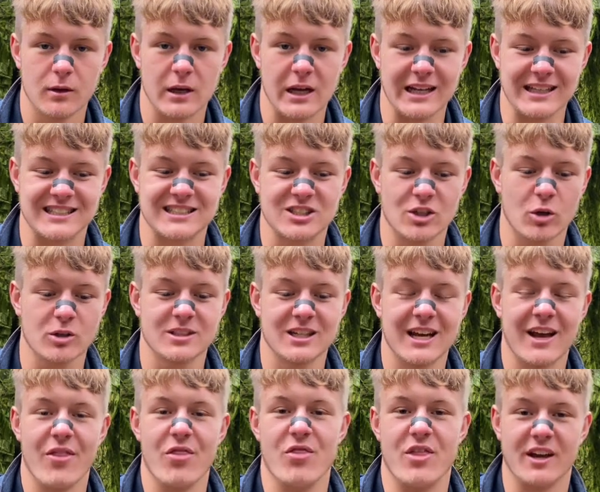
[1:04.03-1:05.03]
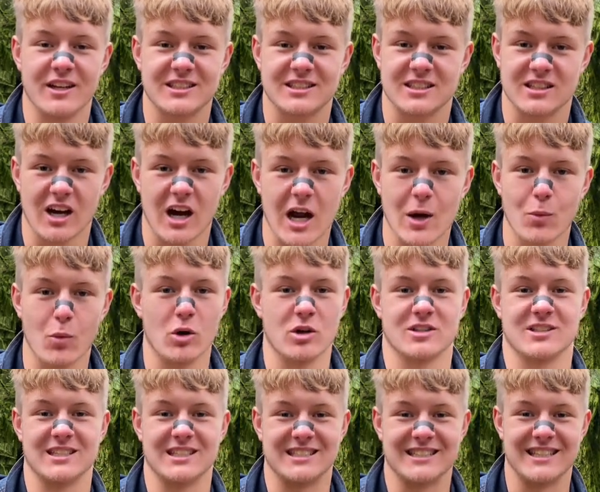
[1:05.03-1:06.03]
It's not this guy
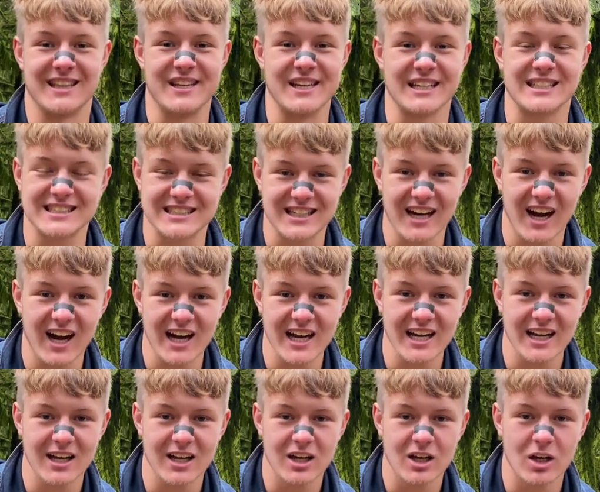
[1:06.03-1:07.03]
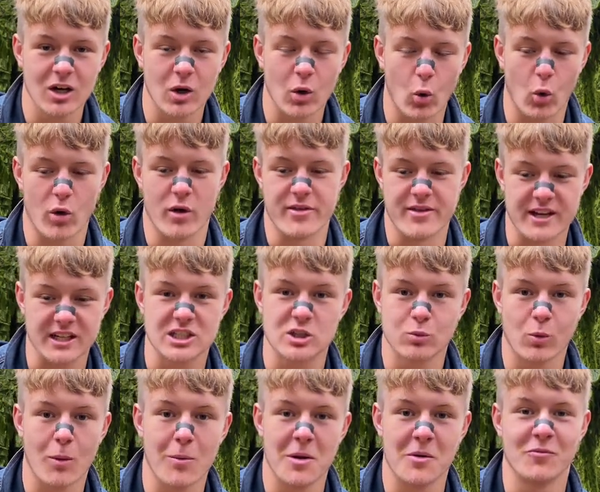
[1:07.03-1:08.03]
versus this guy, or this
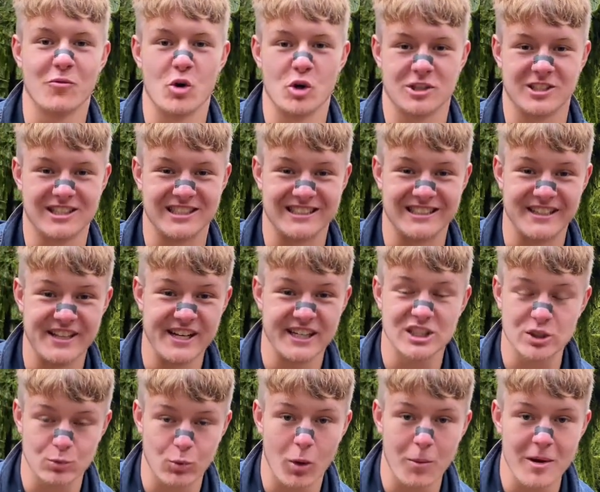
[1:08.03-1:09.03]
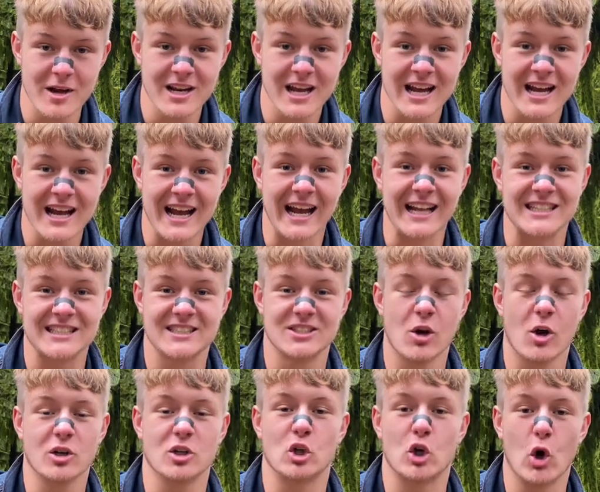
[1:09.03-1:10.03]
woman versus this woman. It's
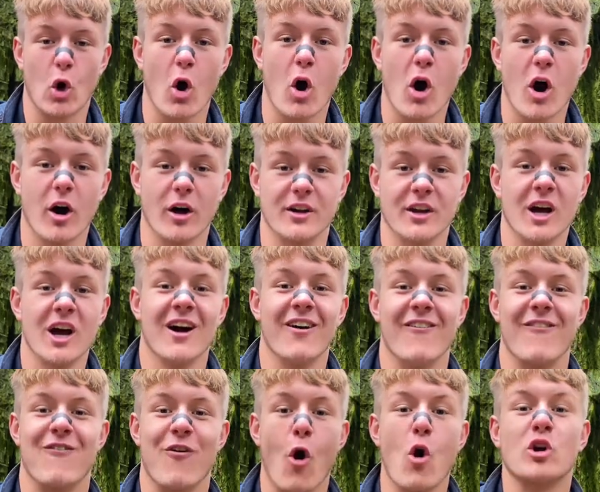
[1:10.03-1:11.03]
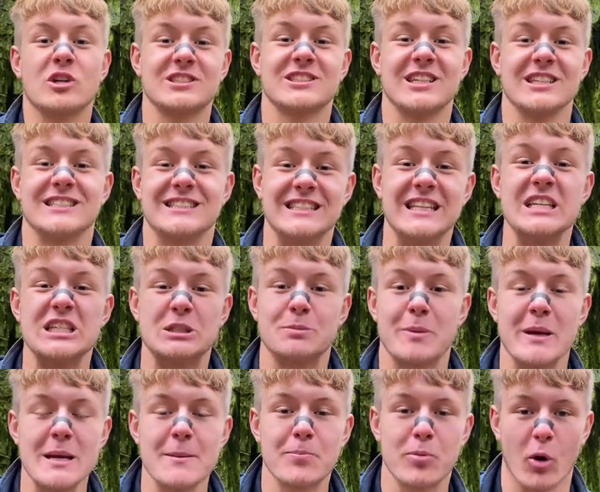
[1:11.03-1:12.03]
not God versus these
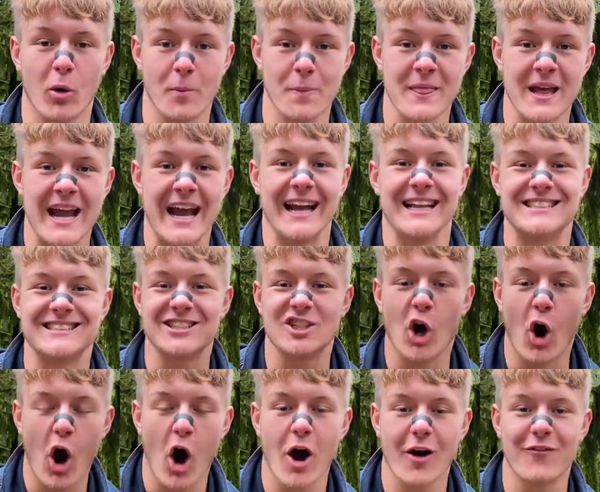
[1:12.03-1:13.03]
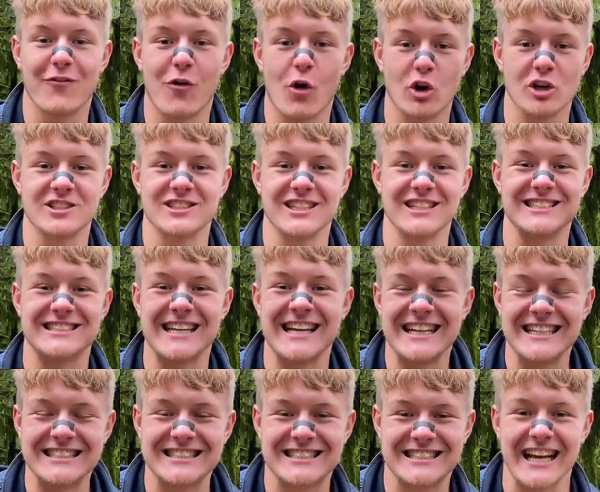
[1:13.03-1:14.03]
people. It's God versus
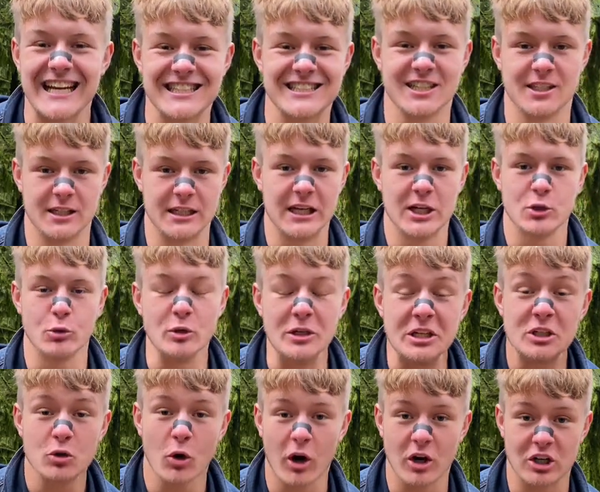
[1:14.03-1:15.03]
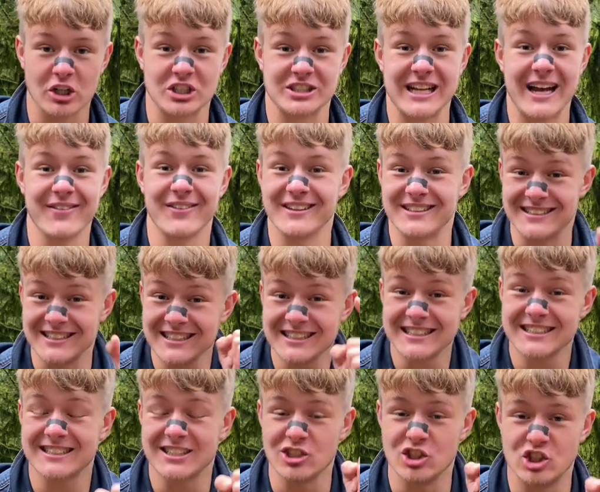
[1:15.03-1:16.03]
Satan. You need to understand this. This
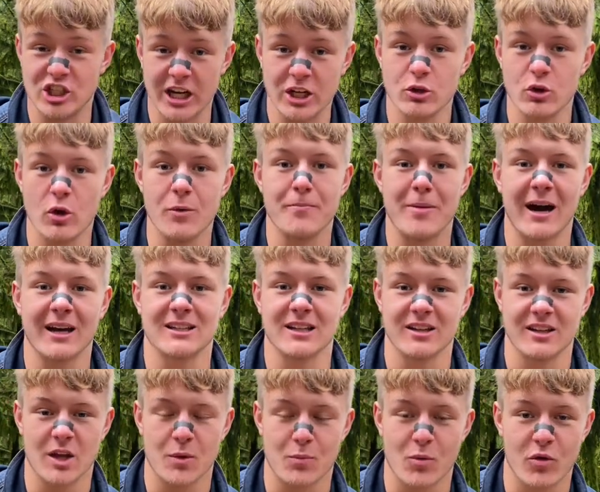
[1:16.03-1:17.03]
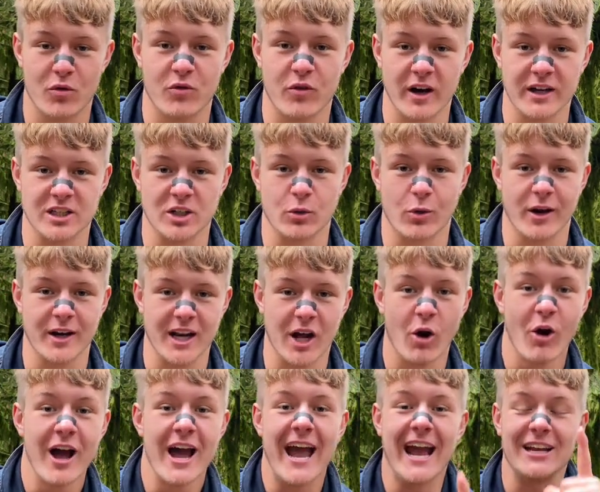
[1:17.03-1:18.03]
is the genuine battle that we're fighting right now.
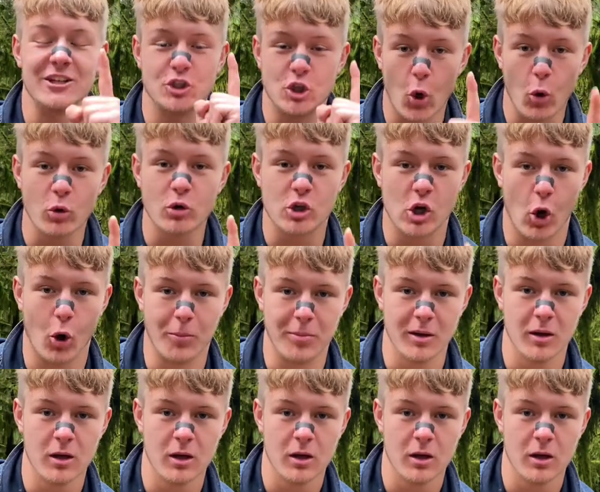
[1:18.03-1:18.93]
And don't cope.